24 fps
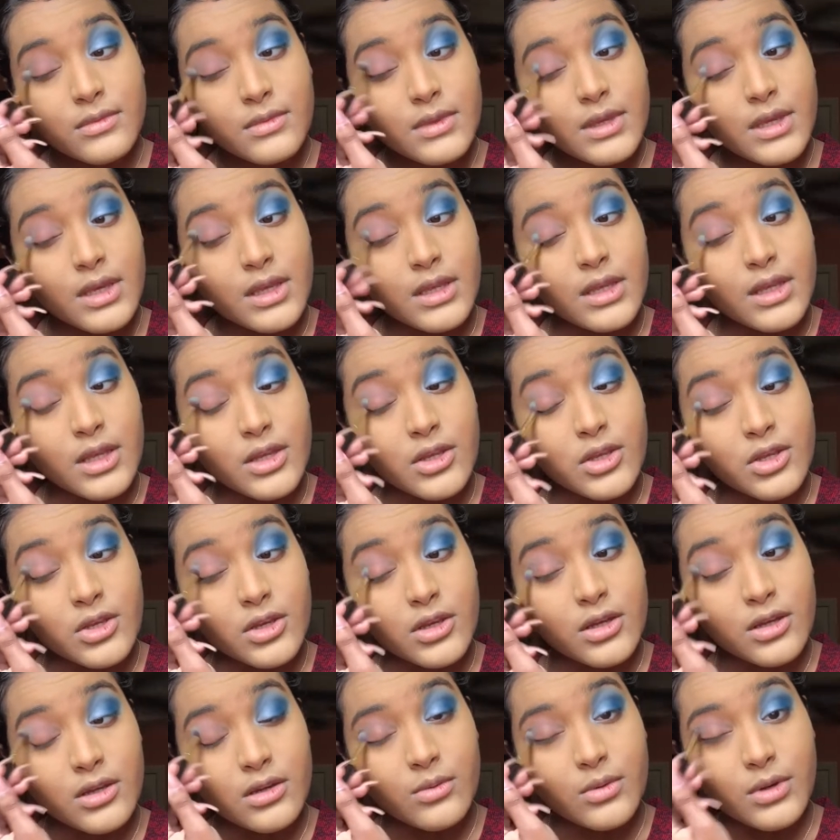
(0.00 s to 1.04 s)
And then you're
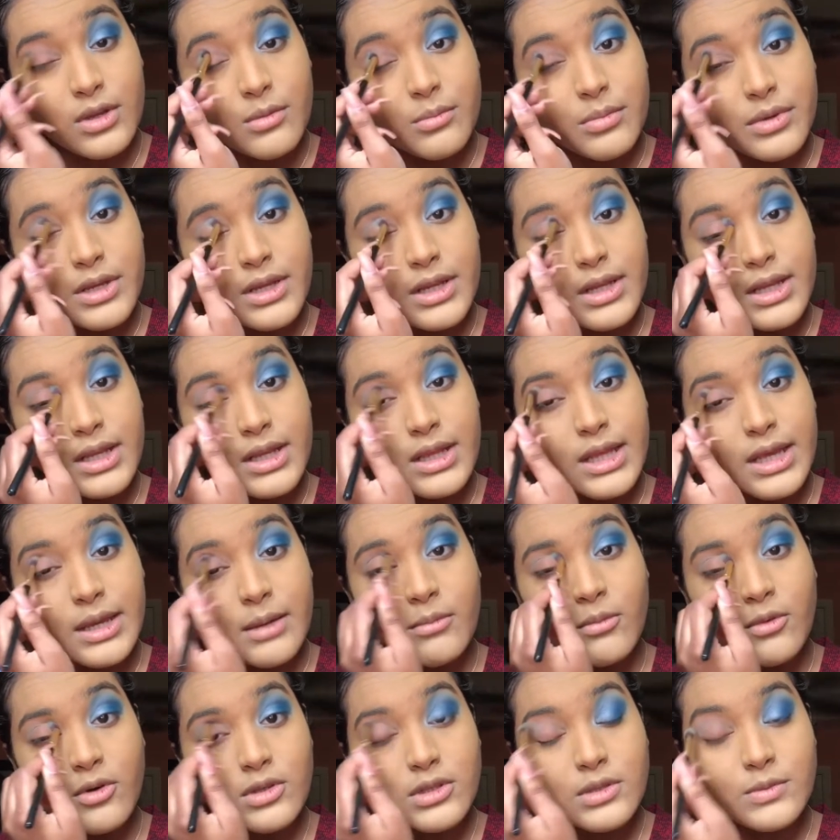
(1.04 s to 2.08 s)
gonna wanna put it in like
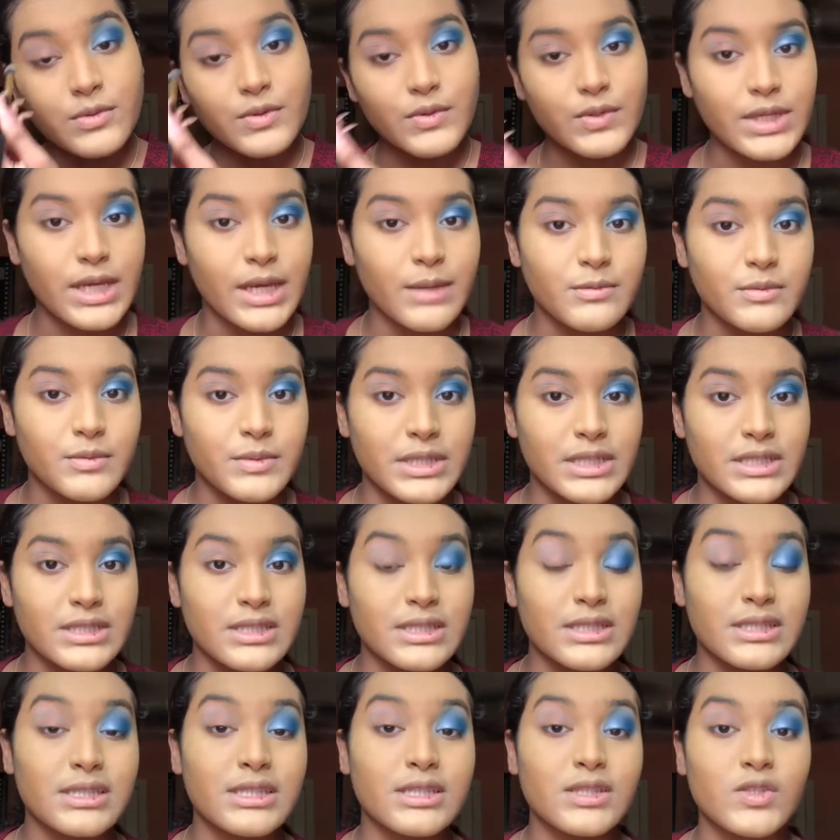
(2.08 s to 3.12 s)
multiple times because
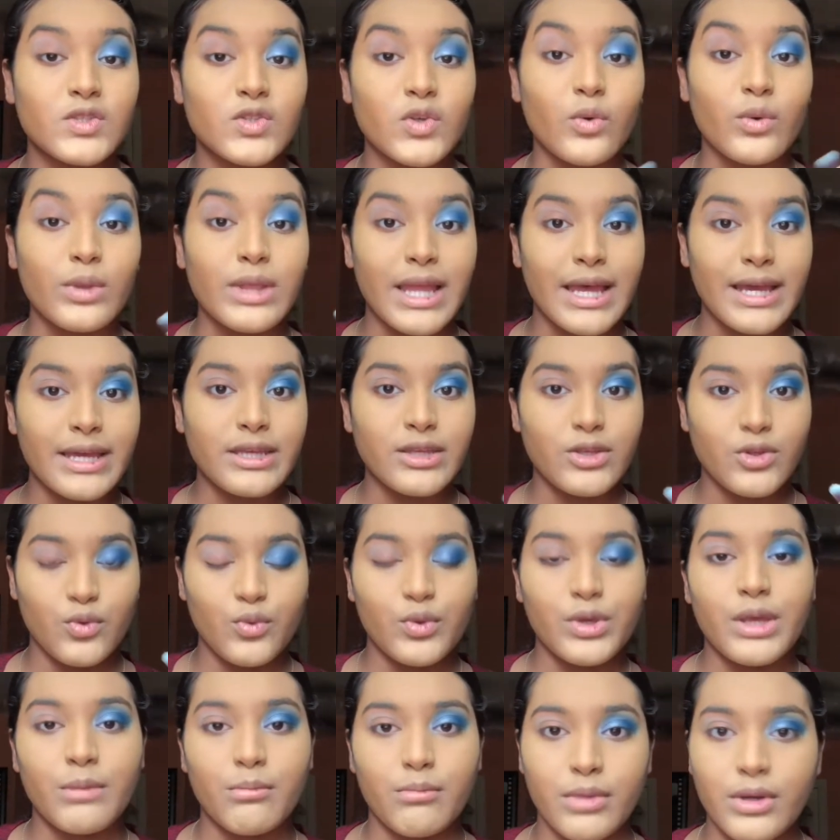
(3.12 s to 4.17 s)
since it's so light, you
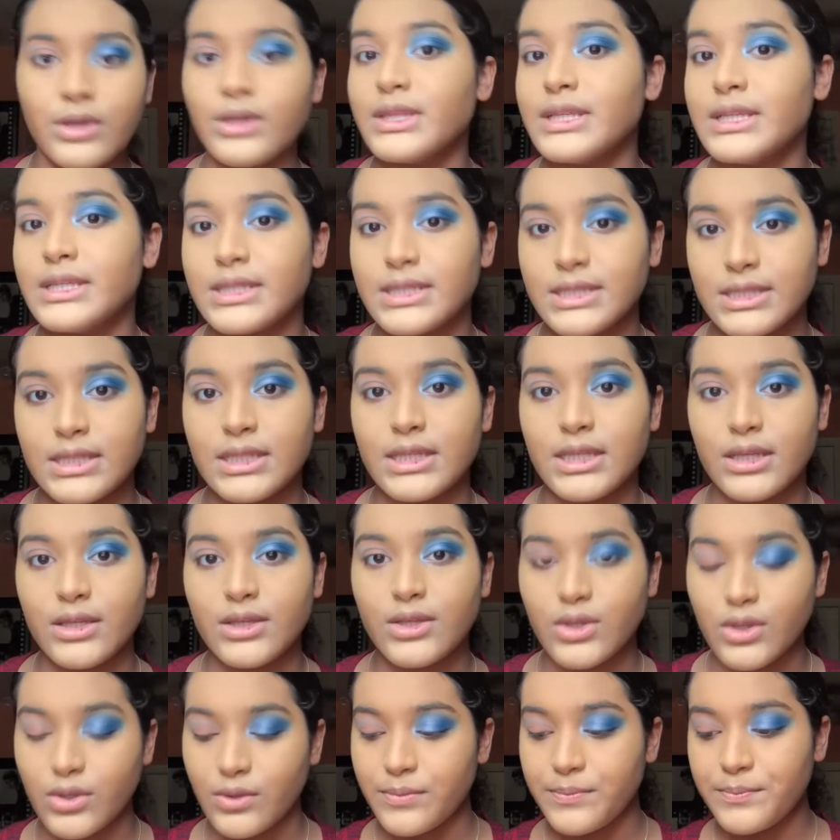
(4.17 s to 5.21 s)
can barely see it, you
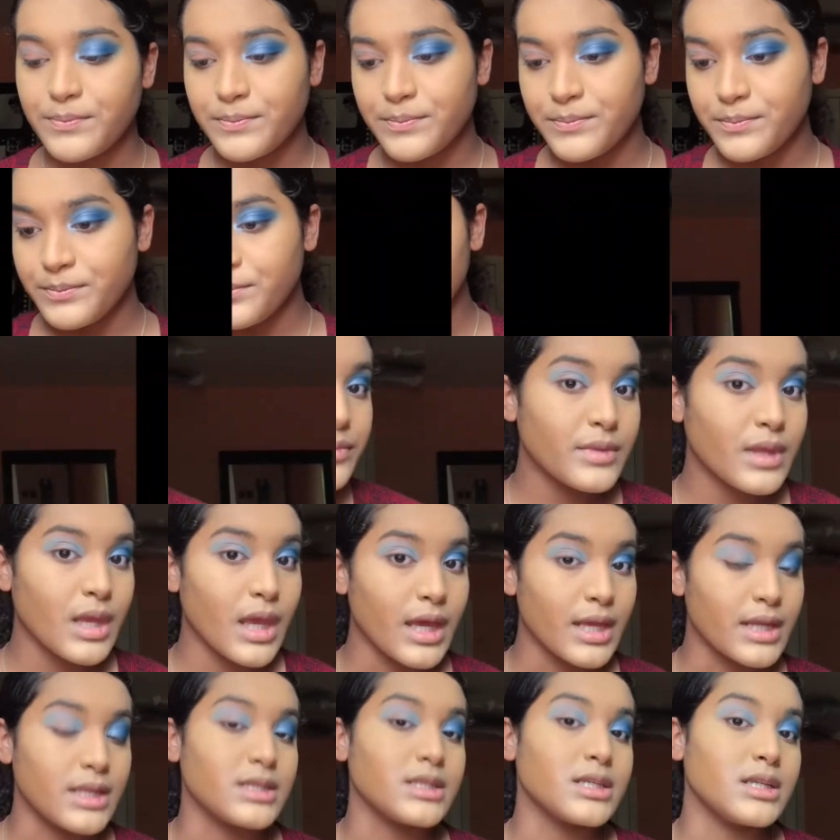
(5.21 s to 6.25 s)
know?
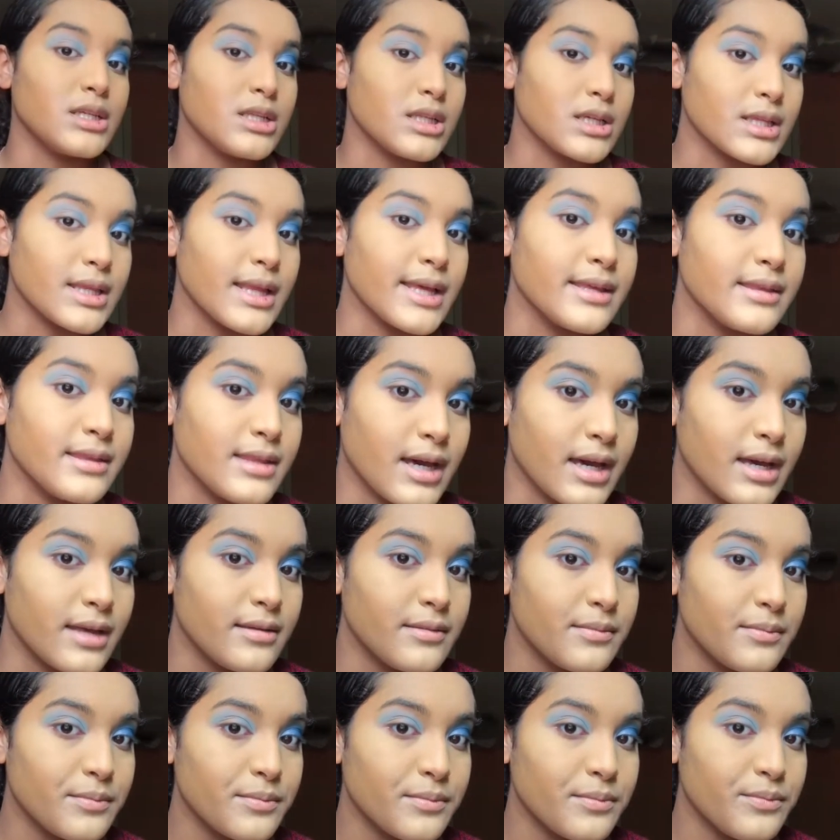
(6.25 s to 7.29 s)
And it's gonna look like that,
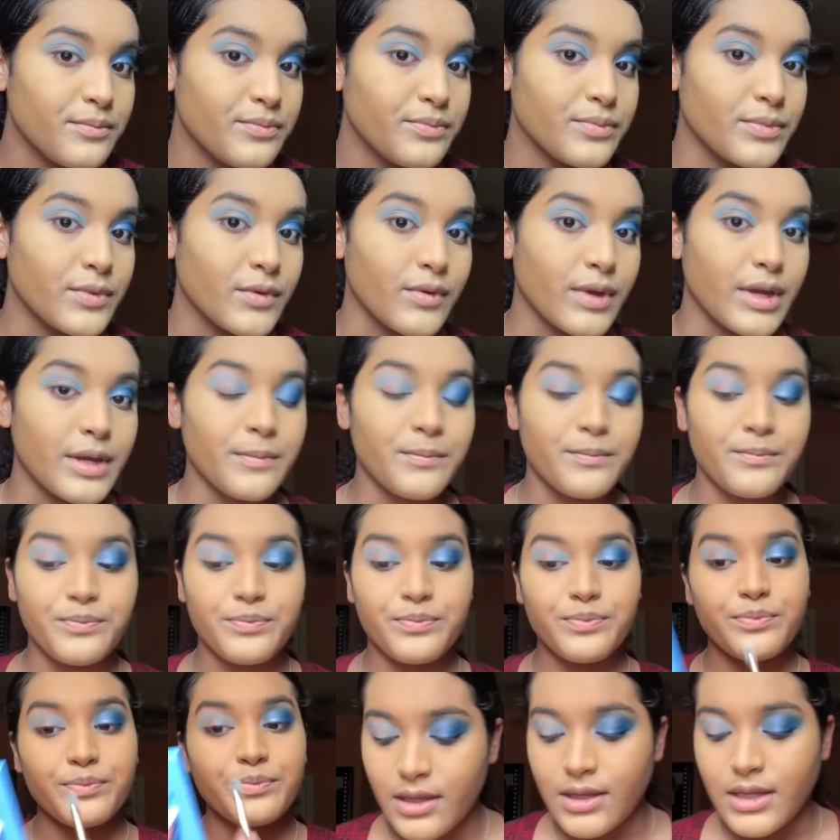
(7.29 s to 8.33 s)
right?
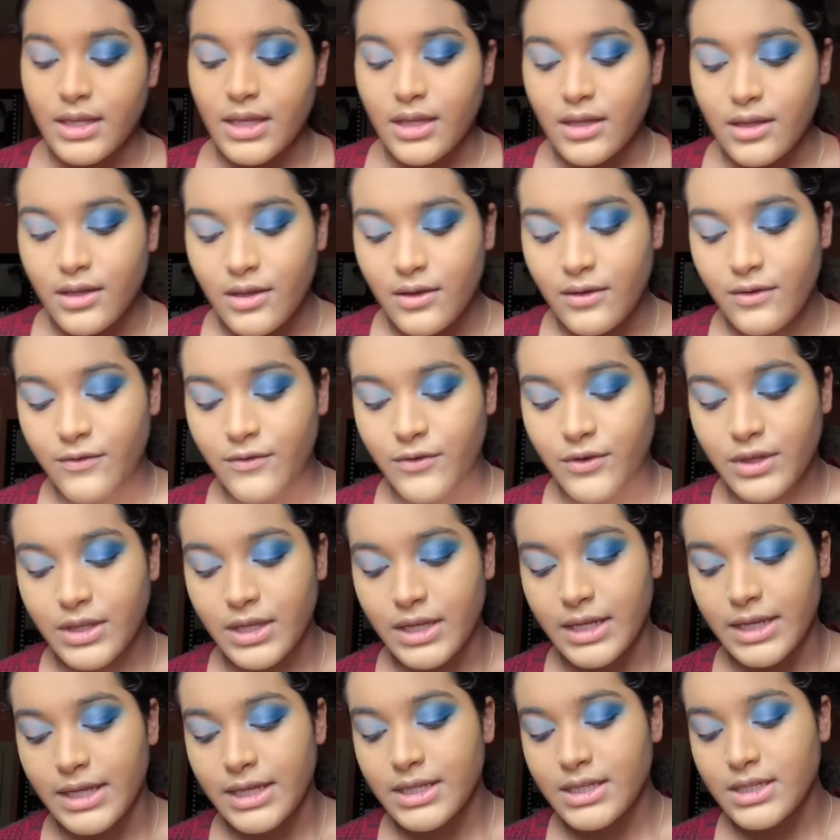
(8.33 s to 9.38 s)
And then for the
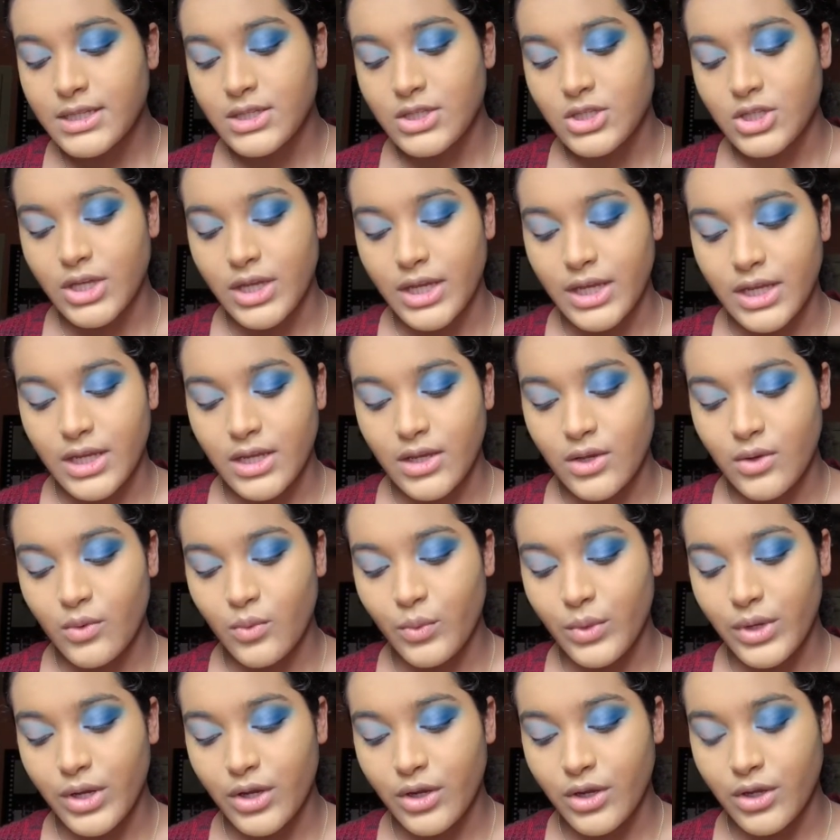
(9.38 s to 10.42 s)
next shade,
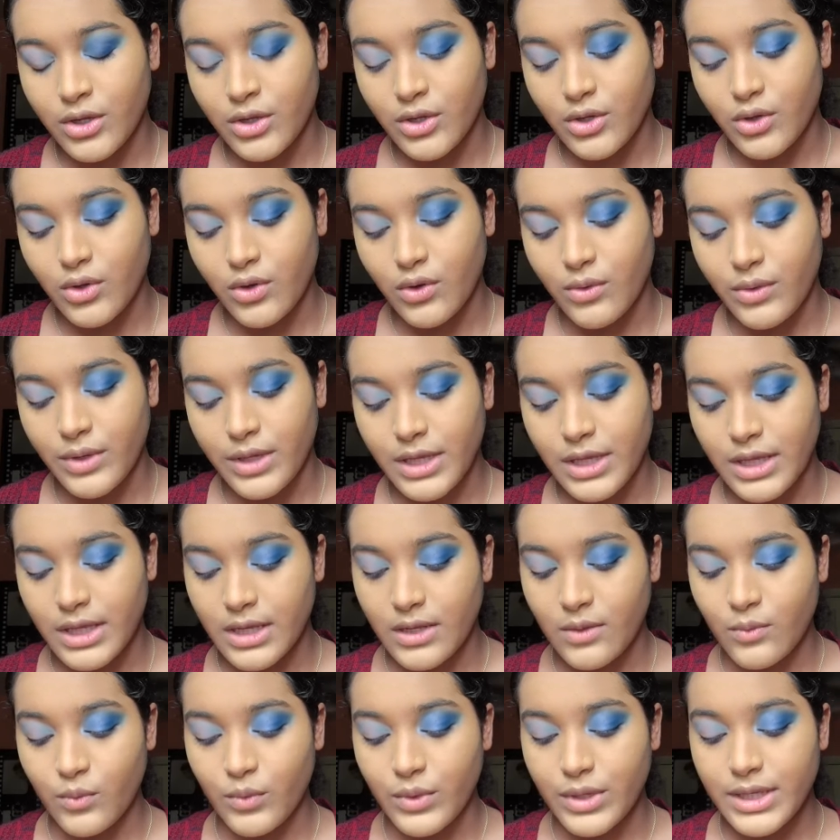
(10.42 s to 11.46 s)
we are gonna go
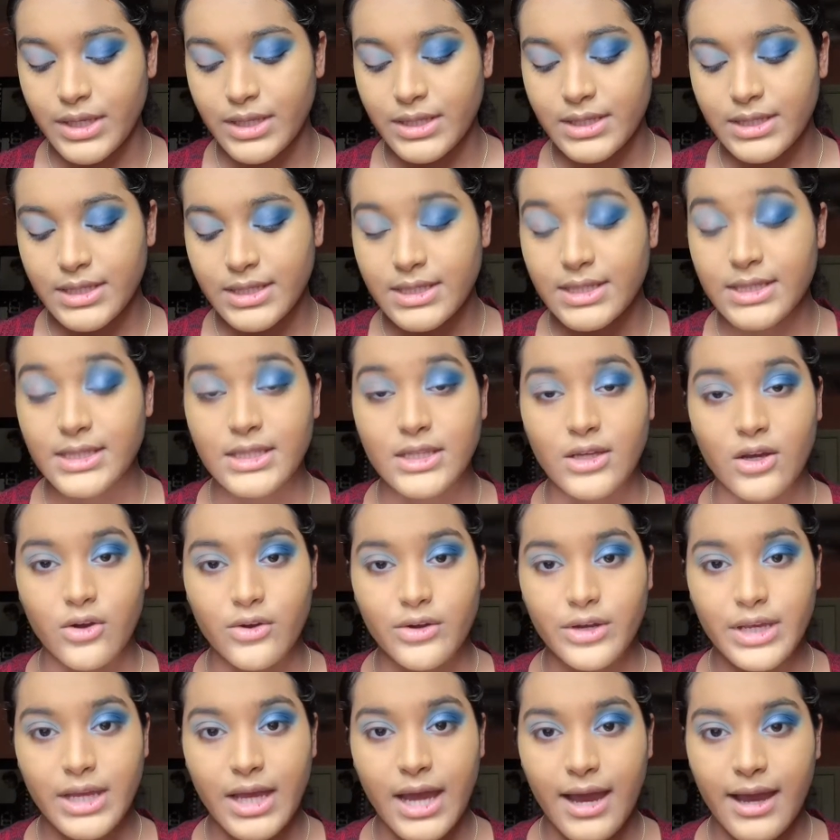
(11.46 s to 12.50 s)
in with
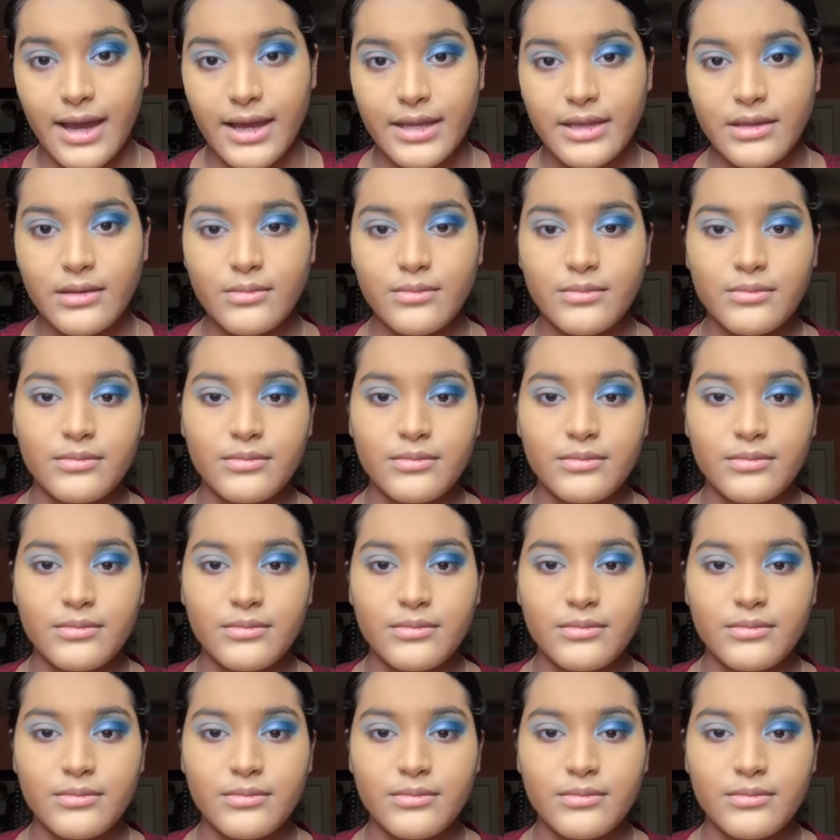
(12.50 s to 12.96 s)
Starry Eyed.